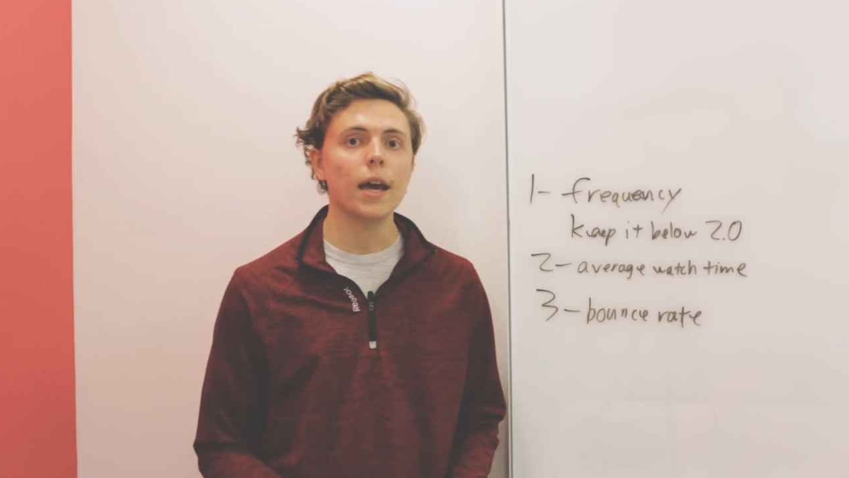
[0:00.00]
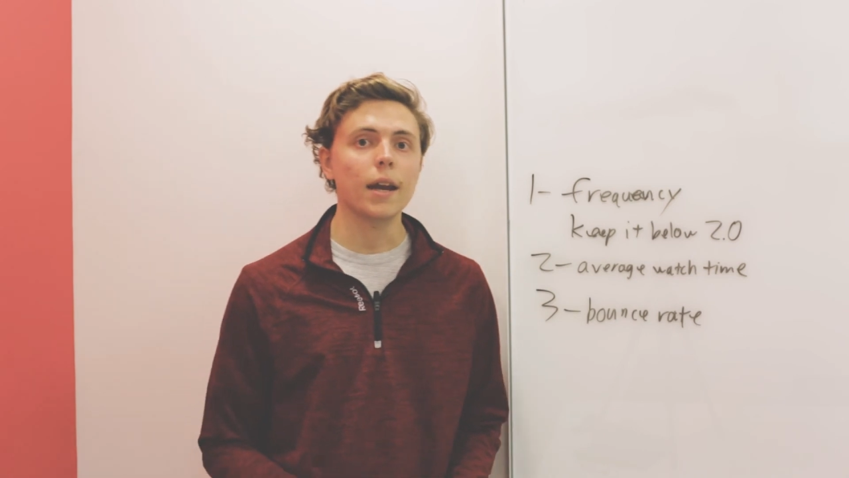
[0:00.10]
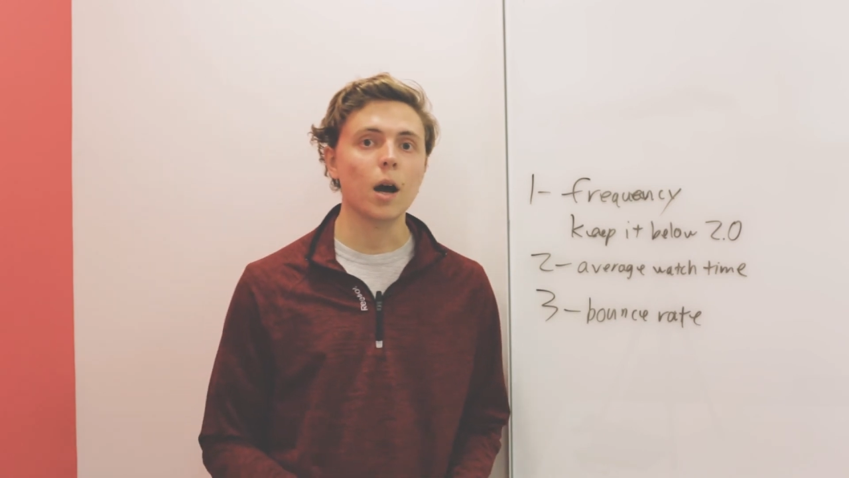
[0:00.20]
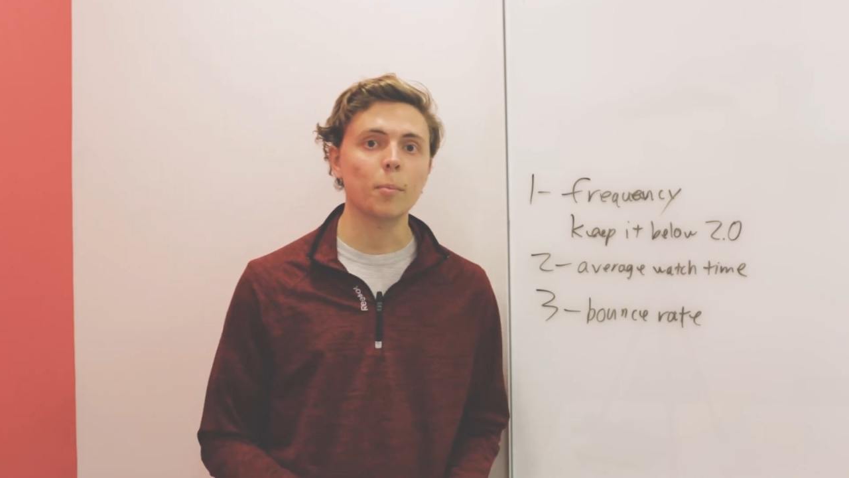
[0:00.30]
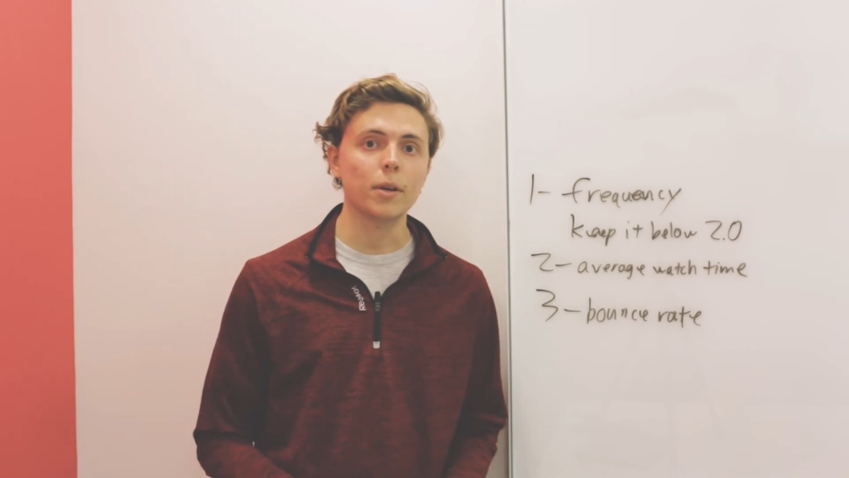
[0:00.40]
and
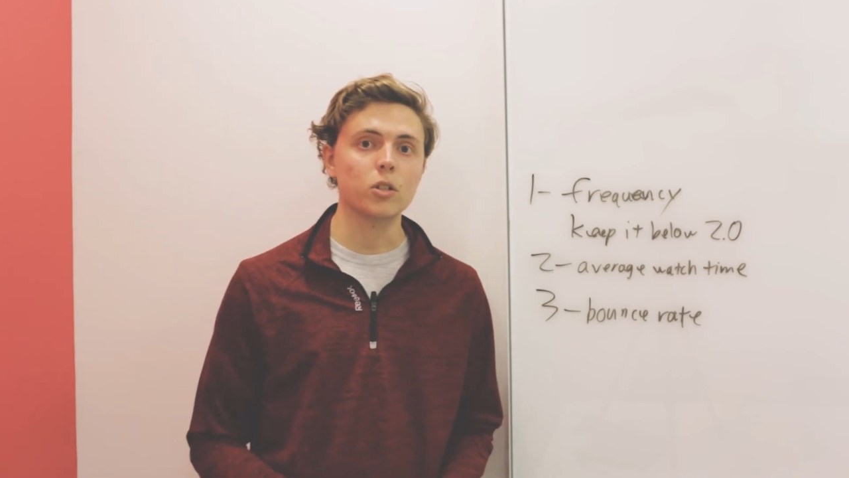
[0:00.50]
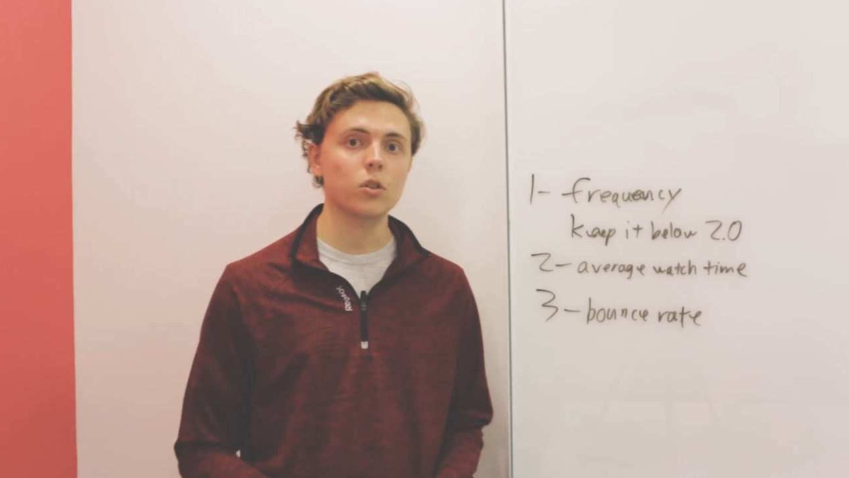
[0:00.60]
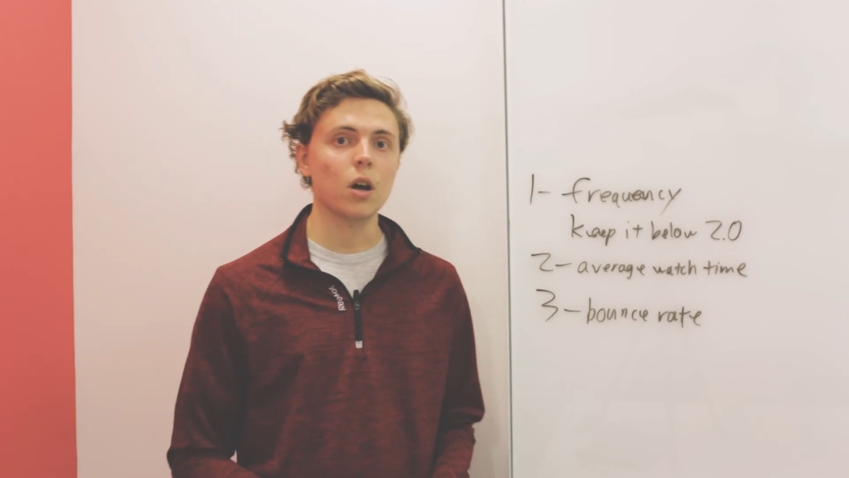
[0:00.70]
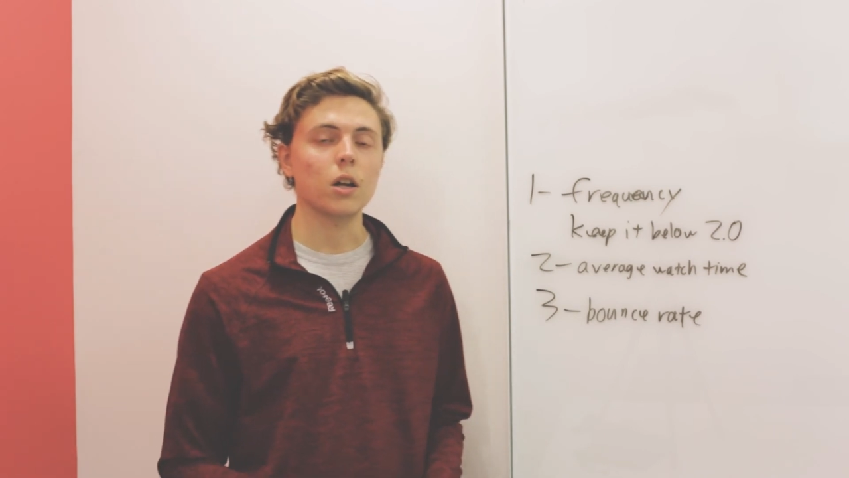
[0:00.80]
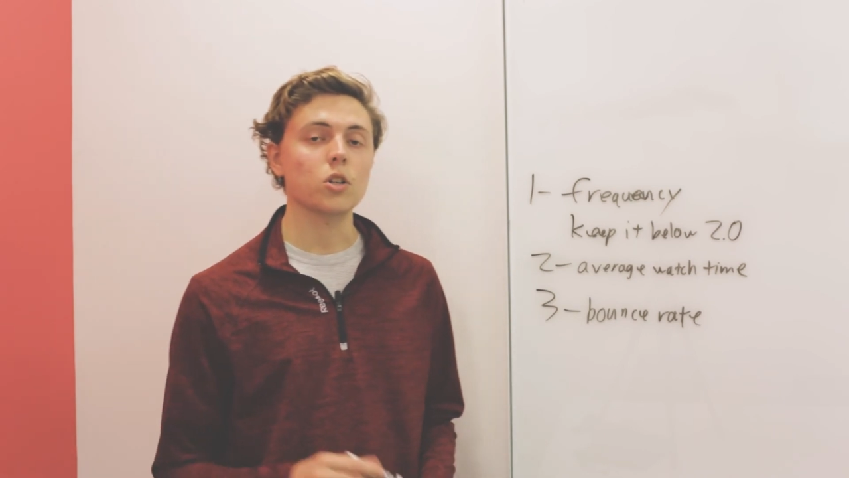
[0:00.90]
helped me
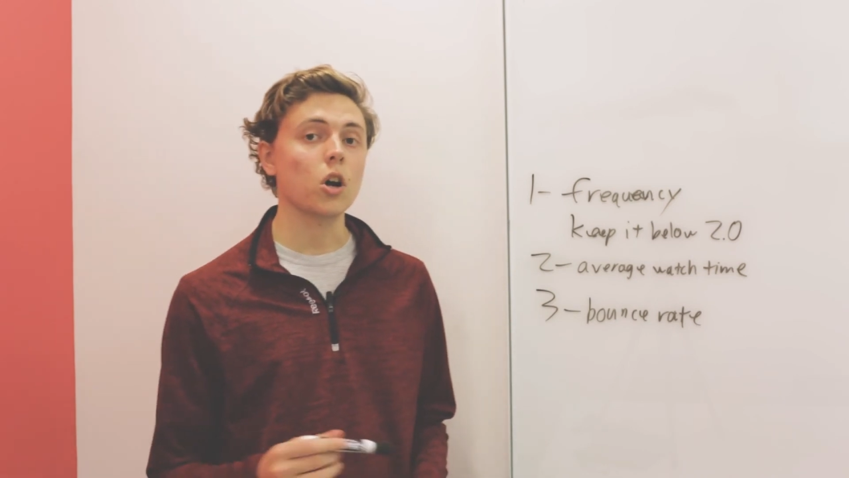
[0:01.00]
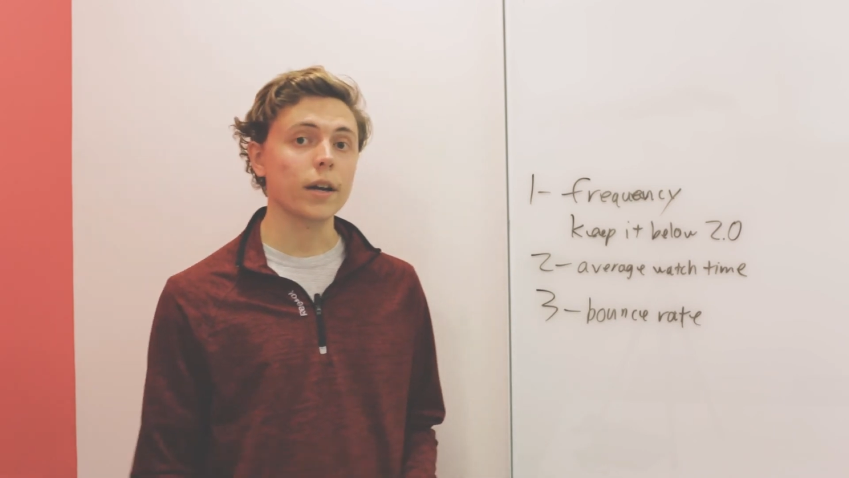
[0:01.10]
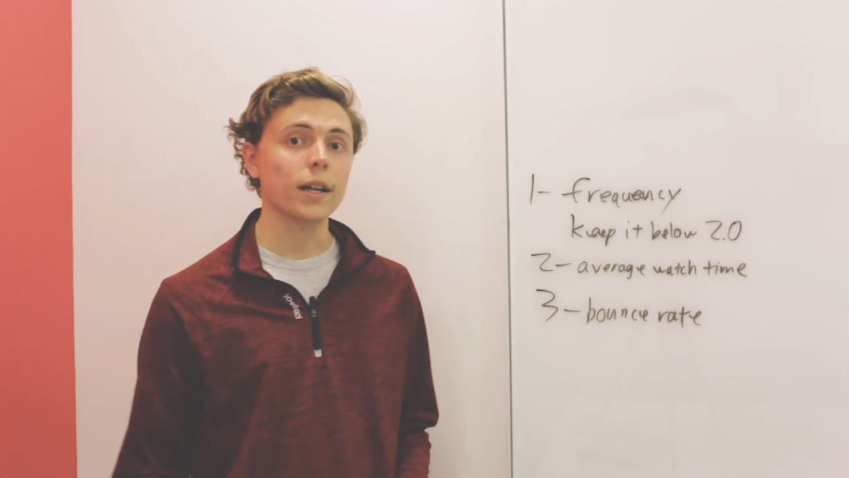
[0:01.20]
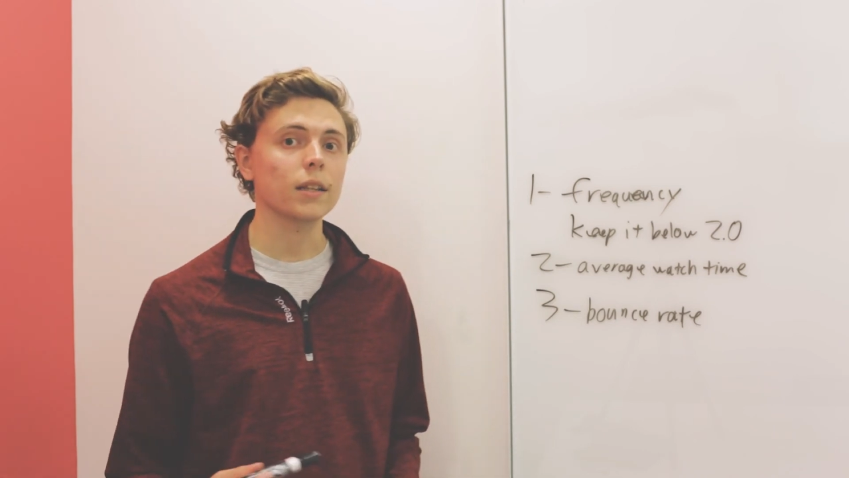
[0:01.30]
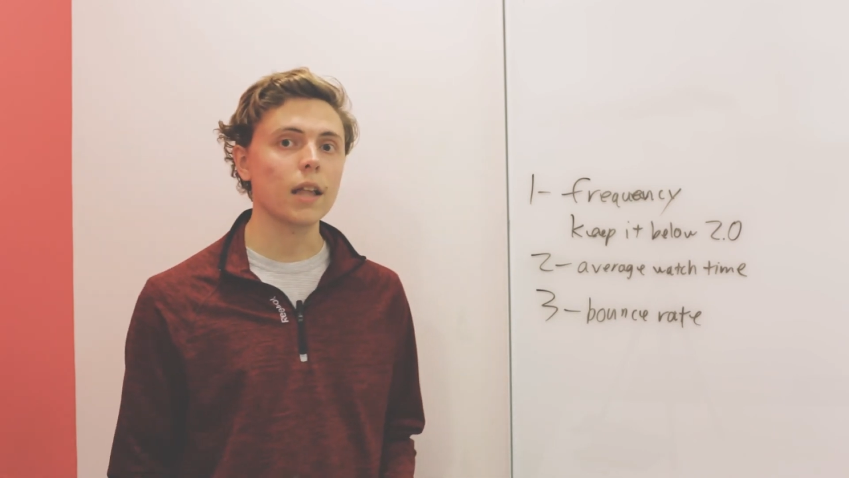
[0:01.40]

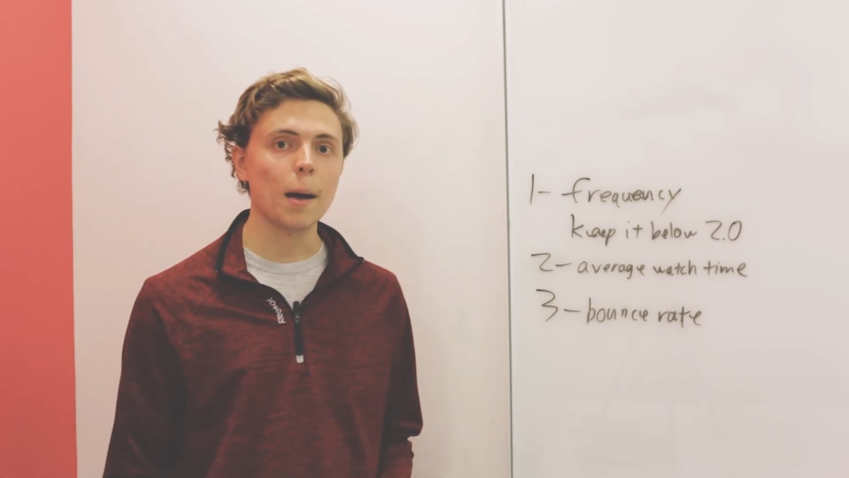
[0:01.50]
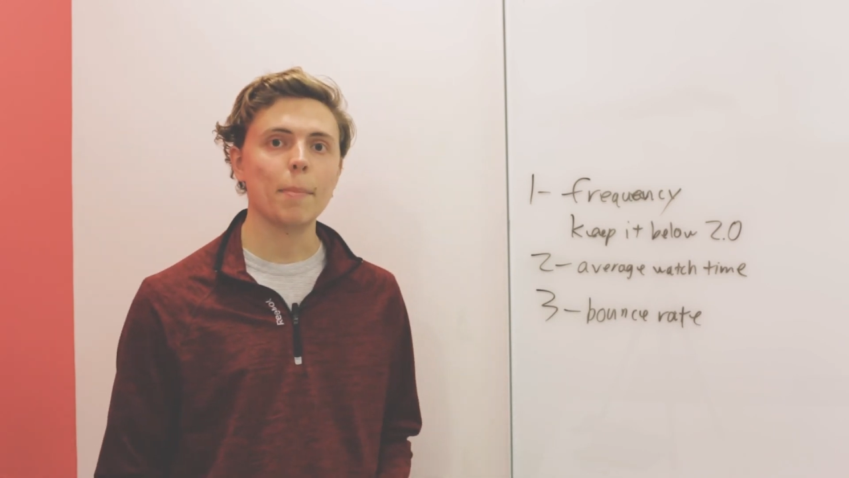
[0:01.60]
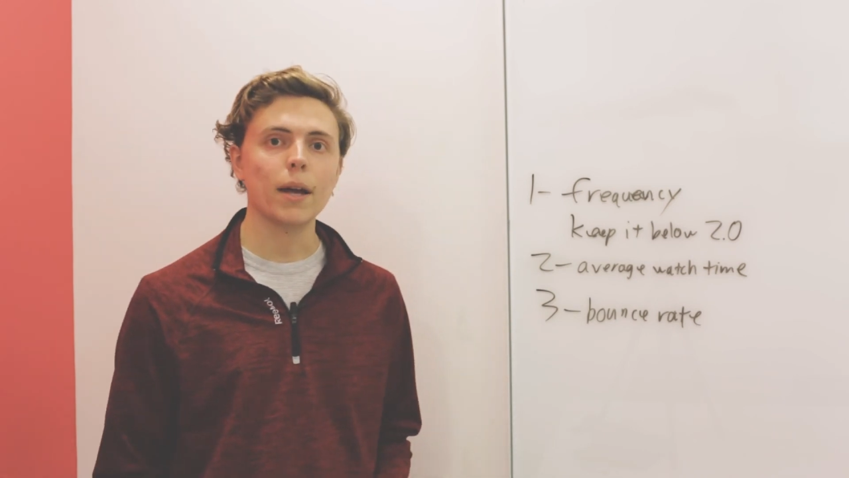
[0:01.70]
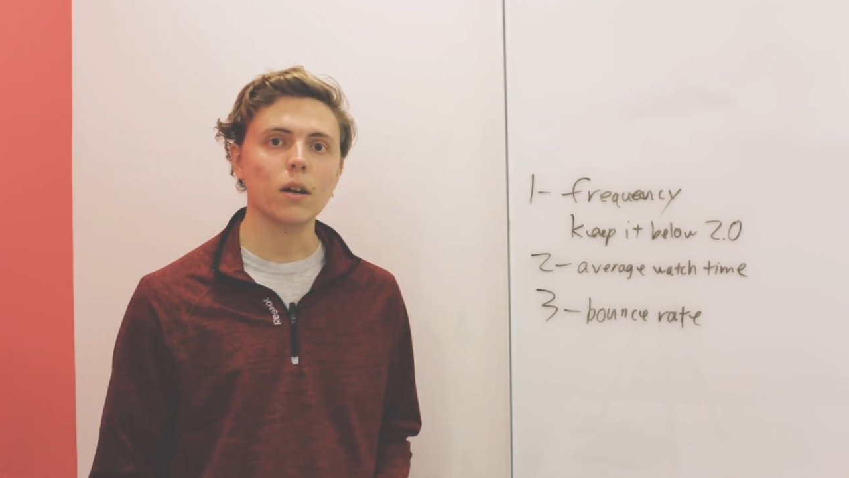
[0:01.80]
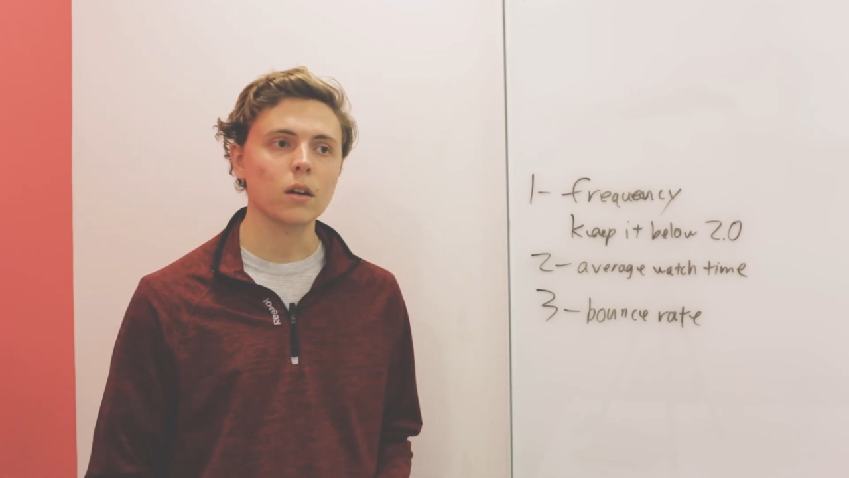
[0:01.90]
target a lot
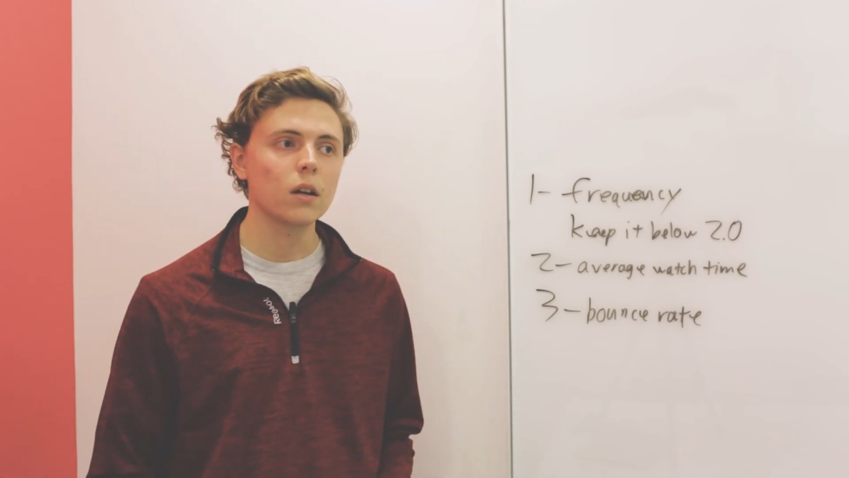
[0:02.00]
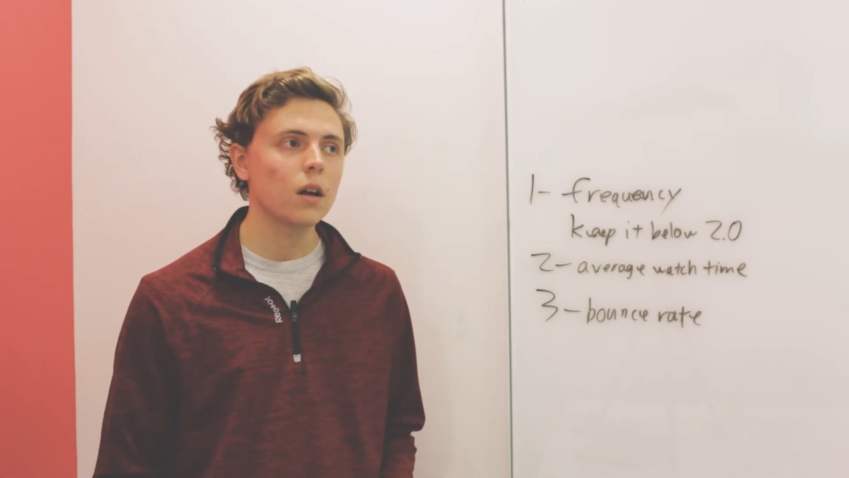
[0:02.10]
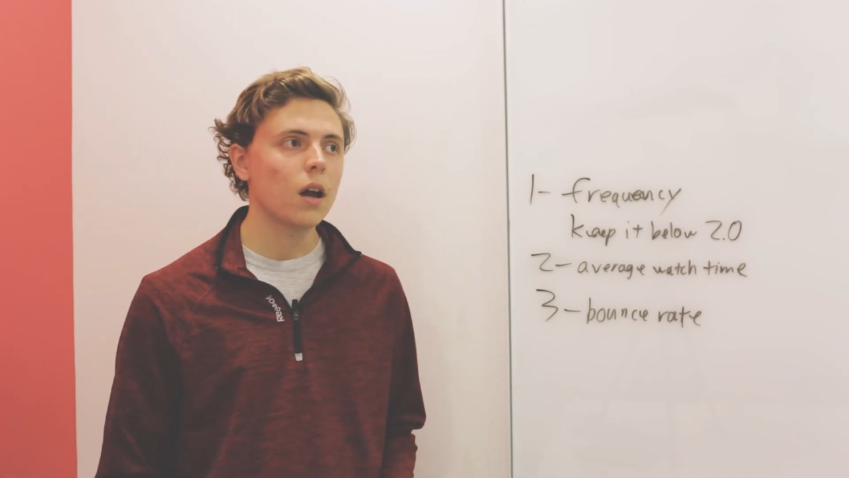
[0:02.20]
better,